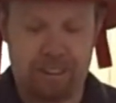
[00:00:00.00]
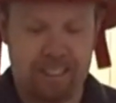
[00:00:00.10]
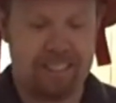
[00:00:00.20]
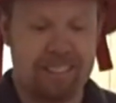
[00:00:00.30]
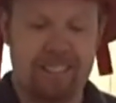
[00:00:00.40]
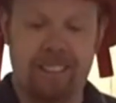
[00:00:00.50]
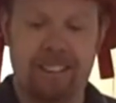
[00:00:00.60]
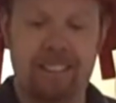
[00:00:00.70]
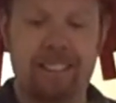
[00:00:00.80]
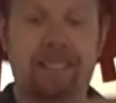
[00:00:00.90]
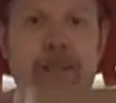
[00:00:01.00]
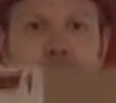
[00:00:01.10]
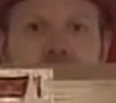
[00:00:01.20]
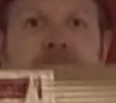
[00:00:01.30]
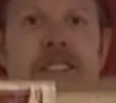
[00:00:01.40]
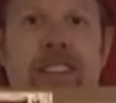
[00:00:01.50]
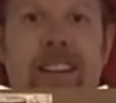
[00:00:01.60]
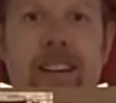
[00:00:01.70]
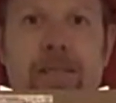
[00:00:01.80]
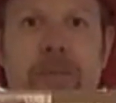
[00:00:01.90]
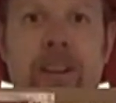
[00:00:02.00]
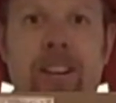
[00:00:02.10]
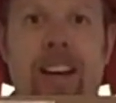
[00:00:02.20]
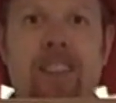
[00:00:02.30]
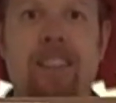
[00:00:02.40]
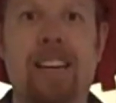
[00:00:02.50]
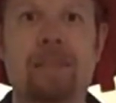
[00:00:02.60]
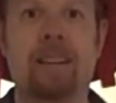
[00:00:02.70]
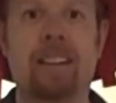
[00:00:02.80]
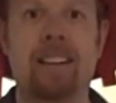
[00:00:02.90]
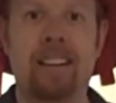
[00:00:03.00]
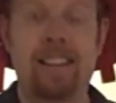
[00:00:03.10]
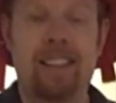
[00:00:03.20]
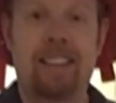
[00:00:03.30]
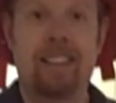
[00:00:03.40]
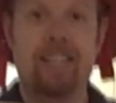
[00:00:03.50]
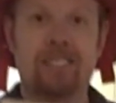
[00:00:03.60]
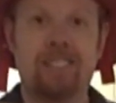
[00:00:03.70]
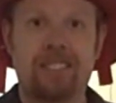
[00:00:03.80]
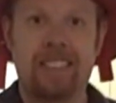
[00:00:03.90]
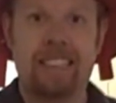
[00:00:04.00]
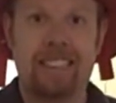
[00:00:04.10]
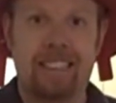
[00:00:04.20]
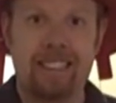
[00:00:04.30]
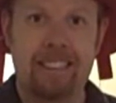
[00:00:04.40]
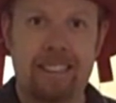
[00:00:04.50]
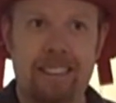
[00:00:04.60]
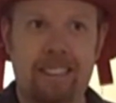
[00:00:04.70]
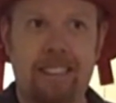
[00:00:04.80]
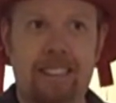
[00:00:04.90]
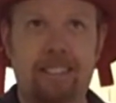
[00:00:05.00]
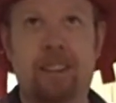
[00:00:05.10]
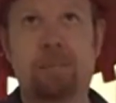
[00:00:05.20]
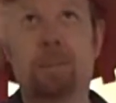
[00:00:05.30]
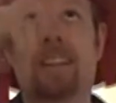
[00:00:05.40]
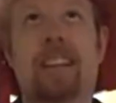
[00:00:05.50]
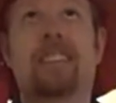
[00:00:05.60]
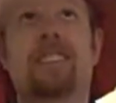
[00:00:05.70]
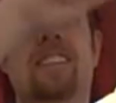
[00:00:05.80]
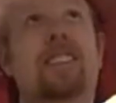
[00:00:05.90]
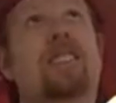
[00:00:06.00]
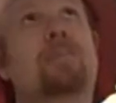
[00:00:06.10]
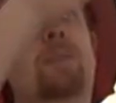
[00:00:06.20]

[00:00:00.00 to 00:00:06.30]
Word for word: we can get this done. This is a package I got from Elgato Gaming. There's a link. I'll put an annotation